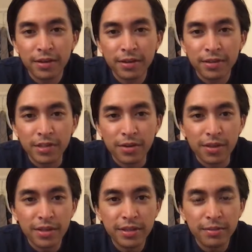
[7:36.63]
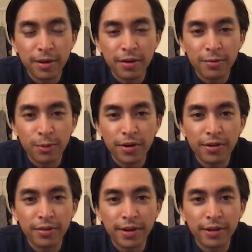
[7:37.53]
So this is my
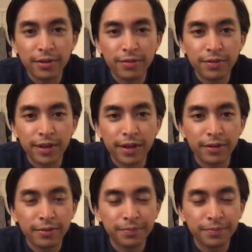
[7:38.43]
workaround for now.